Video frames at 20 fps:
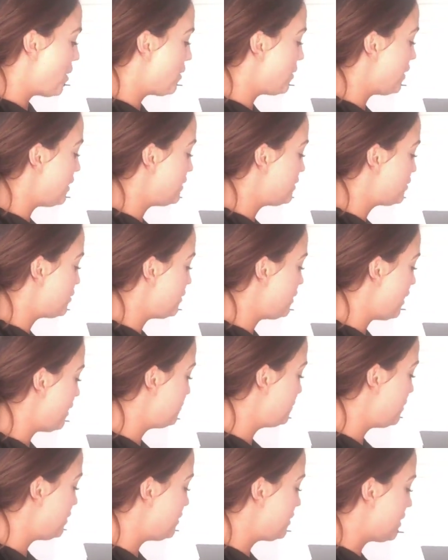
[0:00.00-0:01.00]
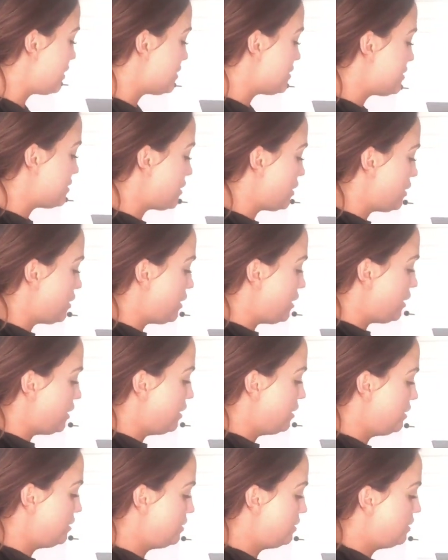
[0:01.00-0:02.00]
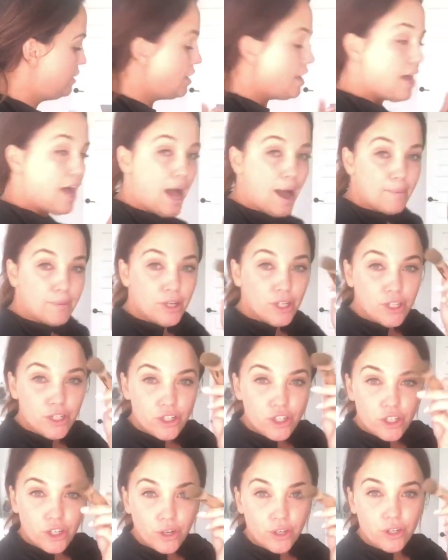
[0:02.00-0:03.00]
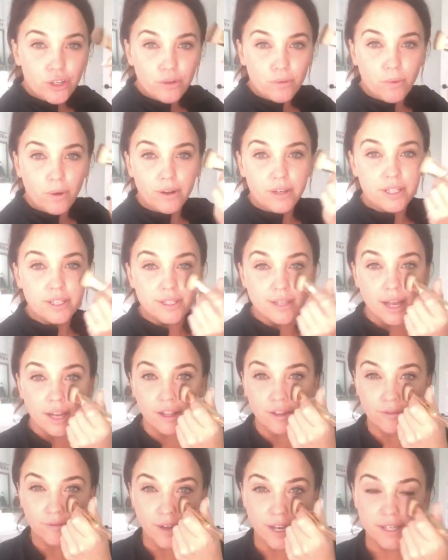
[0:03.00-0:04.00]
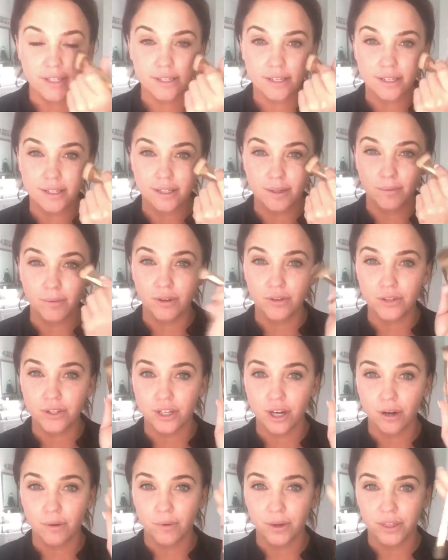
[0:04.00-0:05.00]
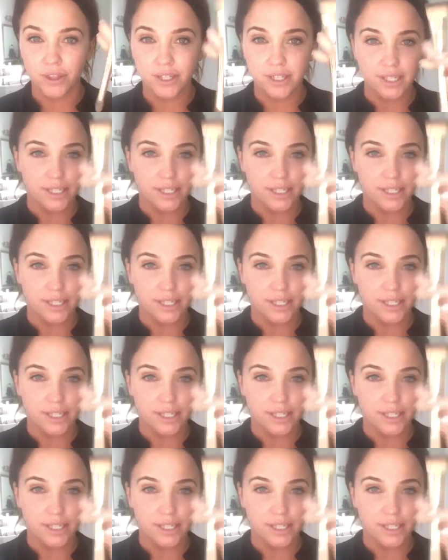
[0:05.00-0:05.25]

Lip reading: All right, so now I'm gonna get started. I'm gonna show you one side of the face, because some of you start with the